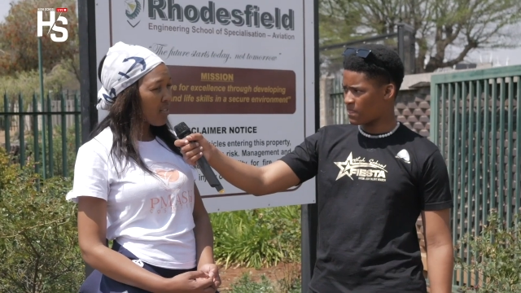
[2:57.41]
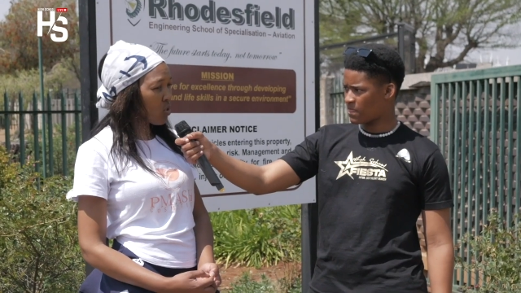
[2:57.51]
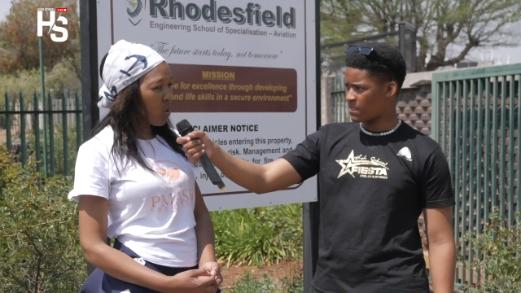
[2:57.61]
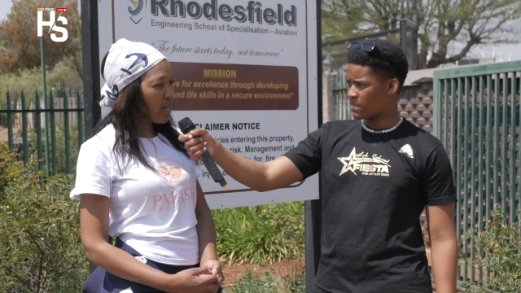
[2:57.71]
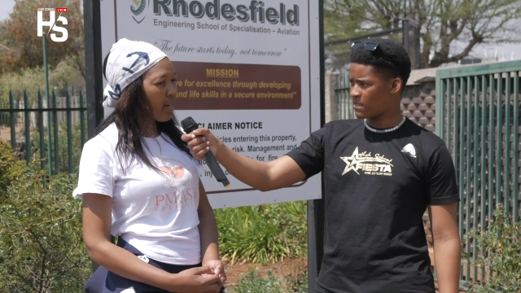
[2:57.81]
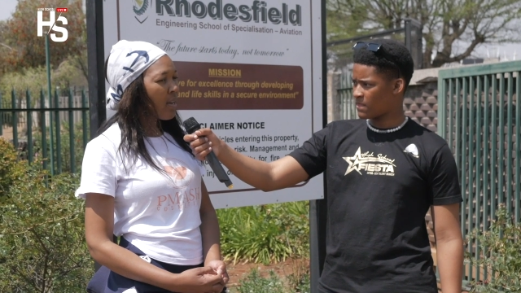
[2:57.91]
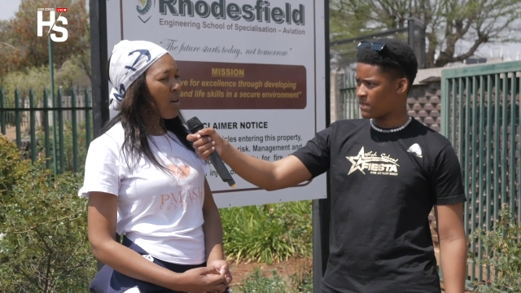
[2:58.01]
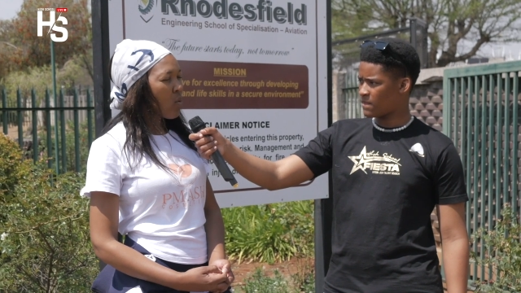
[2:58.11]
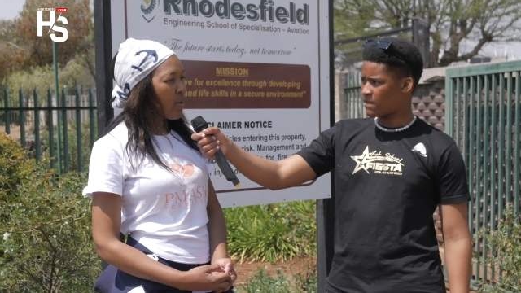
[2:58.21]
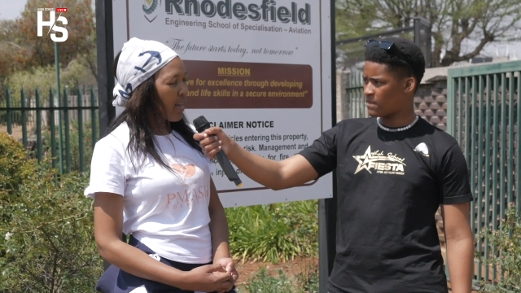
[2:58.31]
Speaker 1: and so on.
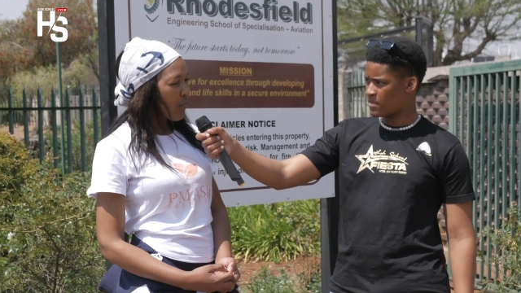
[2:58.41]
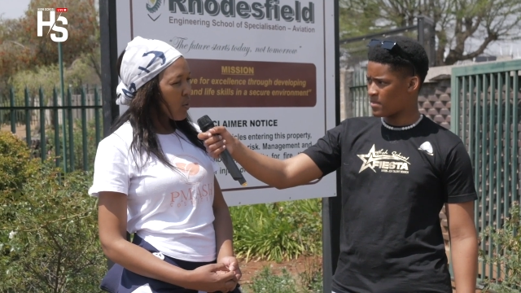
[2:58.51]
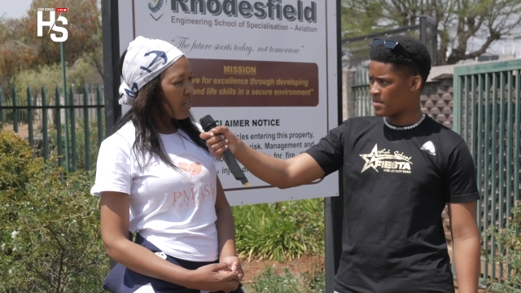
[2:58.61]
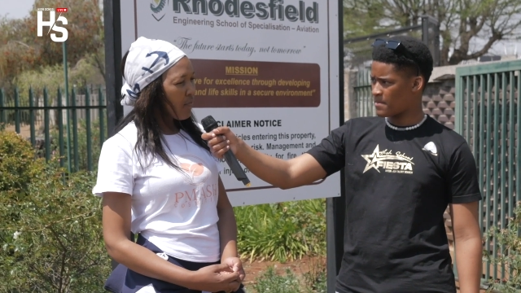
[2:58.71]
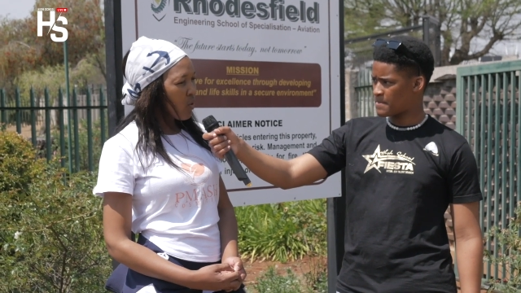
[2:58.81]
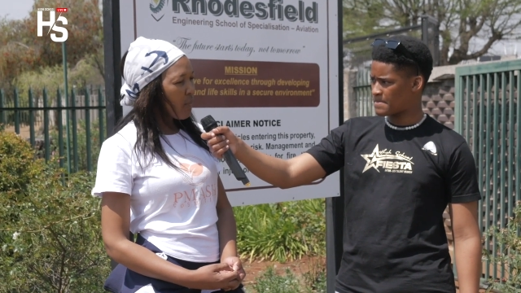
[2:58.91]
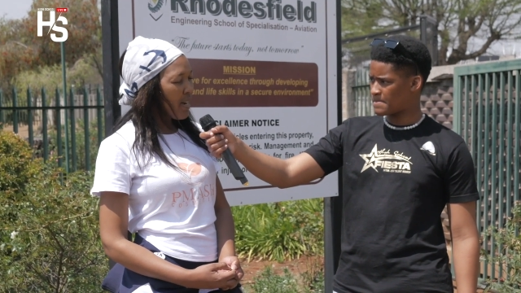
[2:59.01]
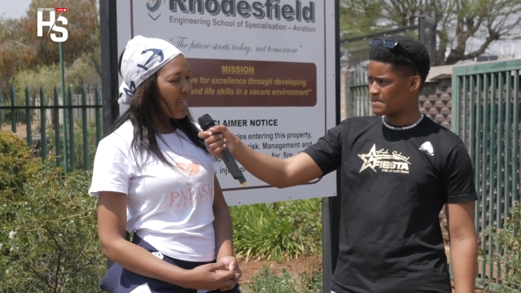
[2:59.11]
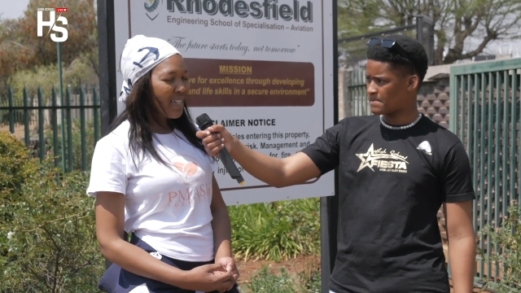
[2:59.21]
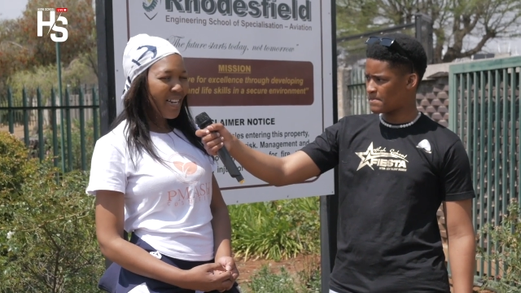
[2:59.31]
We have only from
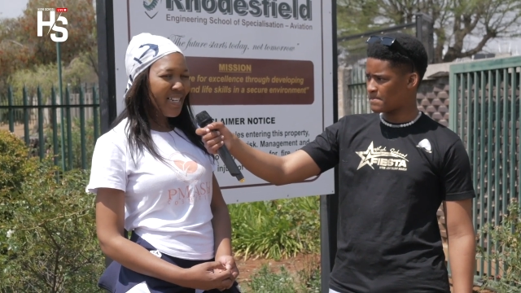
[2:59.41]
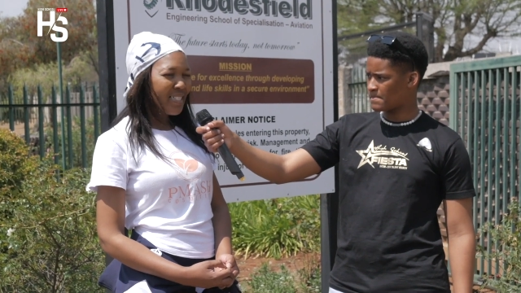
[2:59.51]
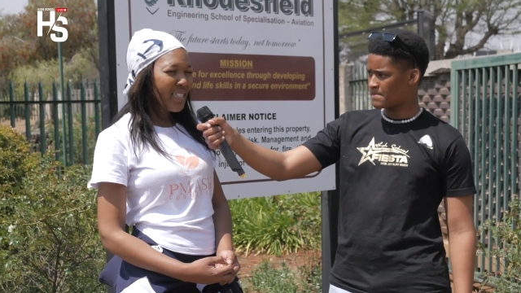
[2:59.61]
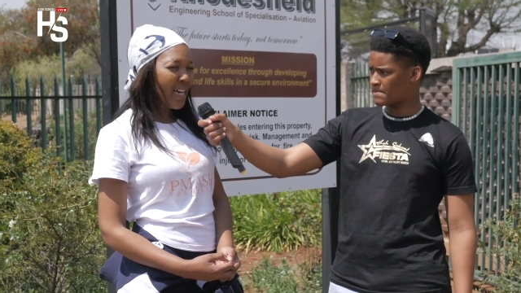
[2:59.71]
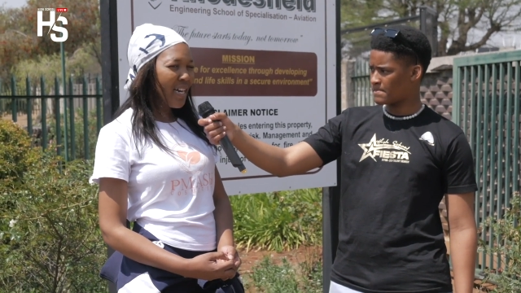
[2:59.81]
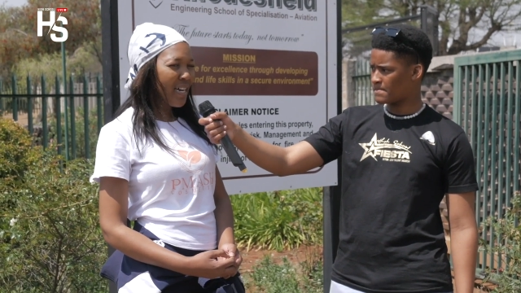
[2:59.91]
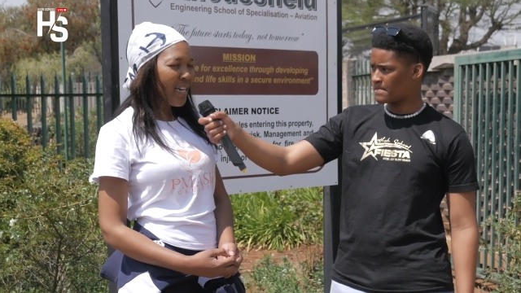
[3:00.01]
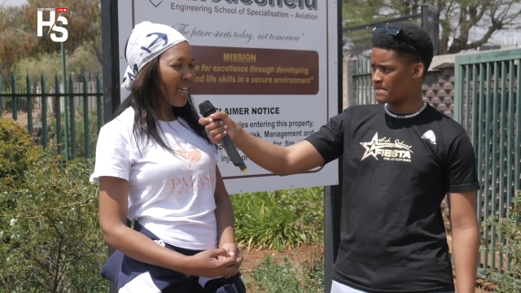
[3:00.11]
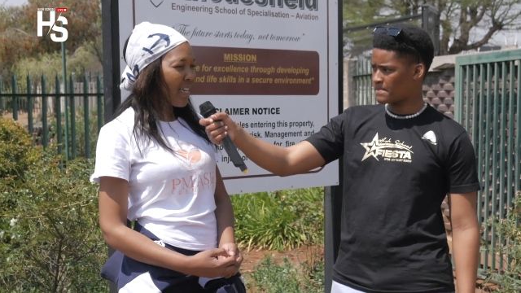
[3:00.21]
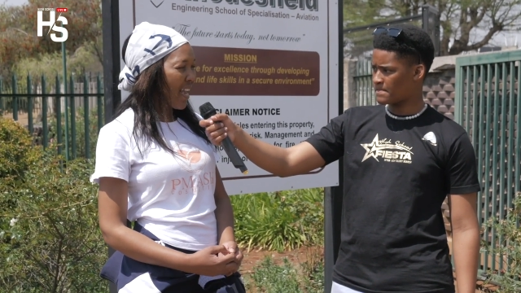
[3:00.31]
uh, grade
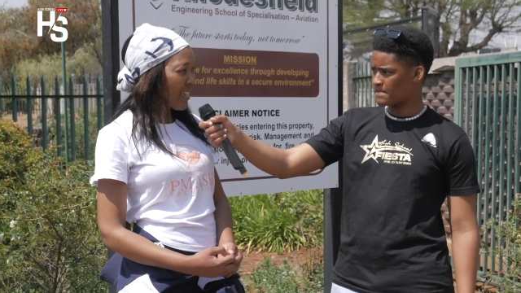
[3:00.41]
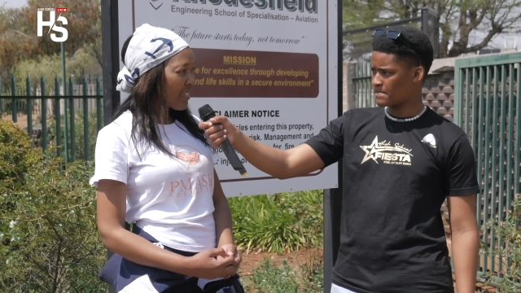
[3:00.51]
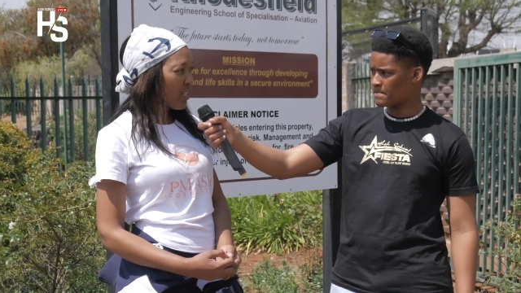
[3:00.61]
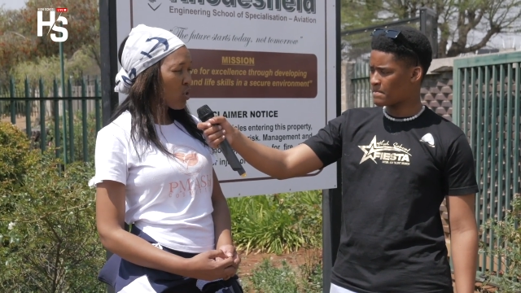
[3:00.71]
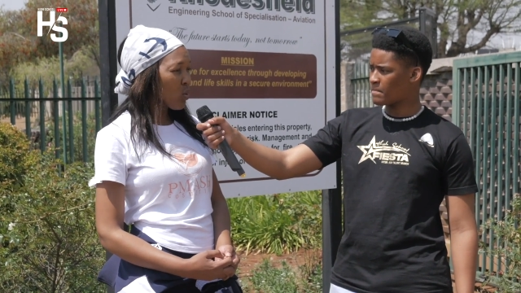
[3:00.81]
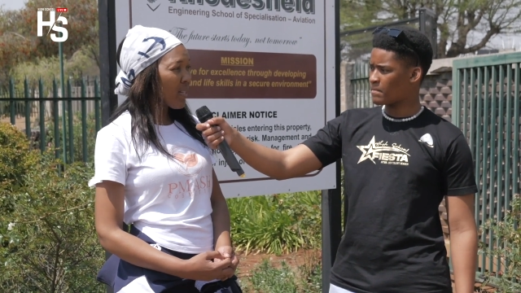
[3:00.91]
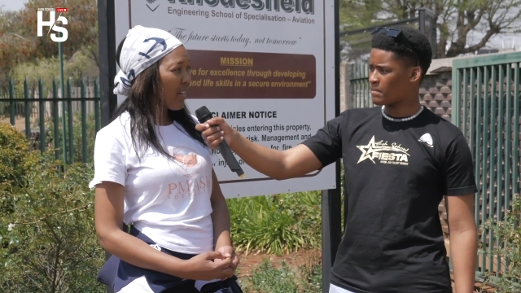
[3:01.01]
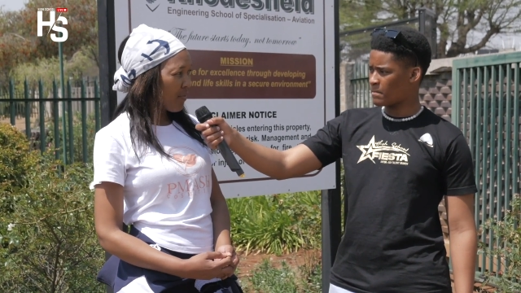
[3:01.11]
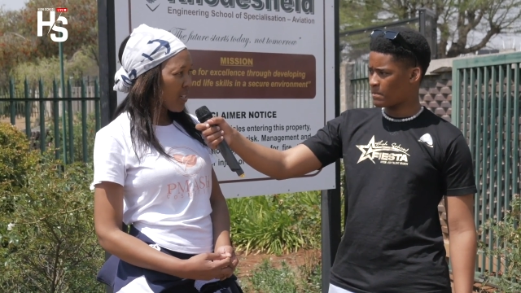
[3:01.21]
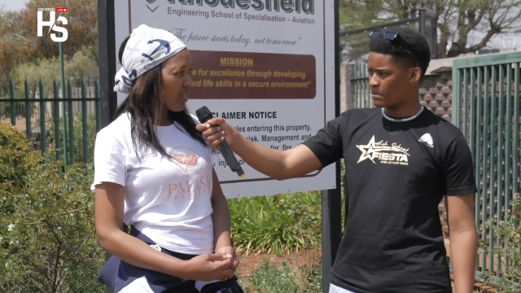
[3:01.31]
uh, 8 to
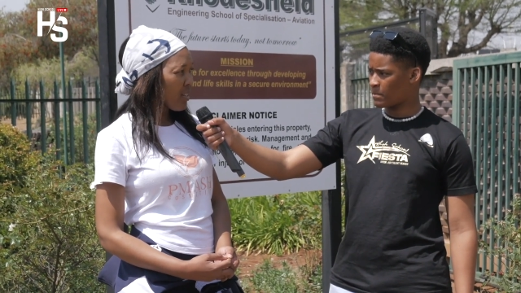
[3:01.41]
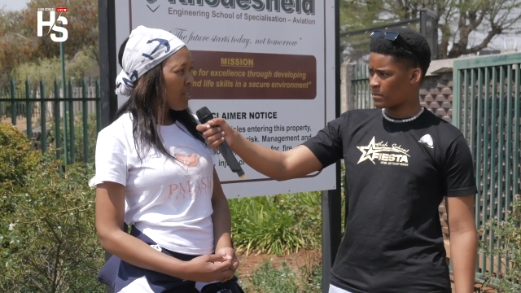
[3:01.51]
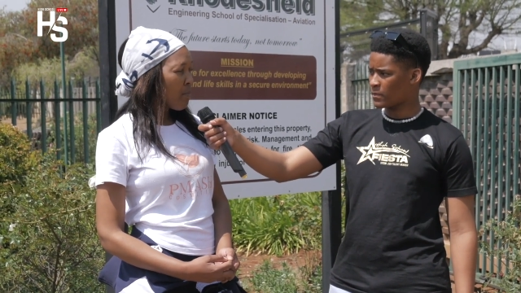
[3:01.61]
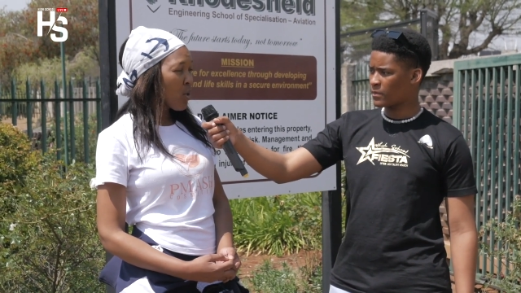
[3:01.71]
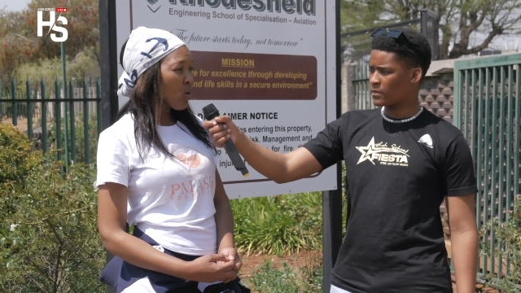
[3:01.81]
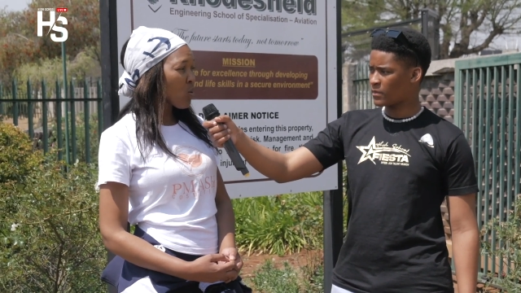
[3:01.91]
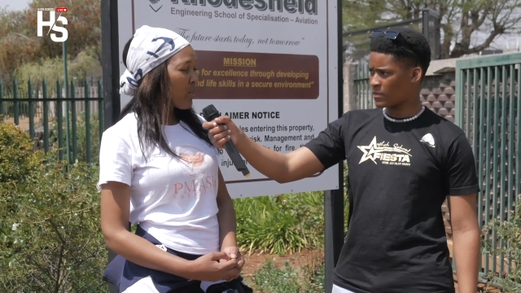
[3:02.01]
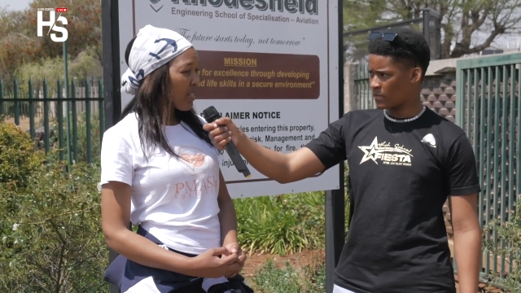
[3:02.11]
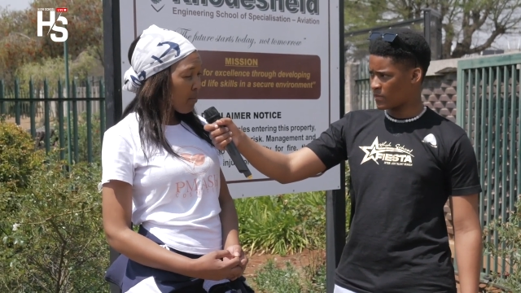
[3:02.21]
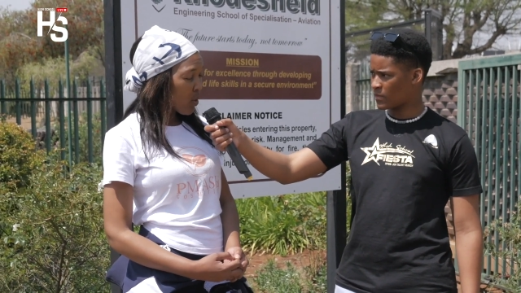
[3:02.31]
11 because
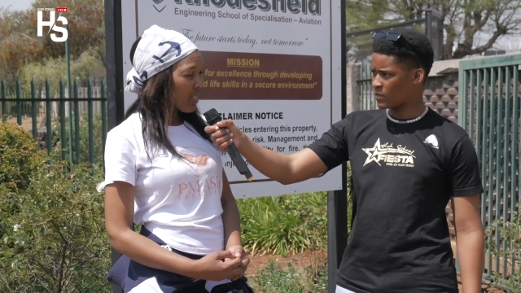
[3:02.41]
we need more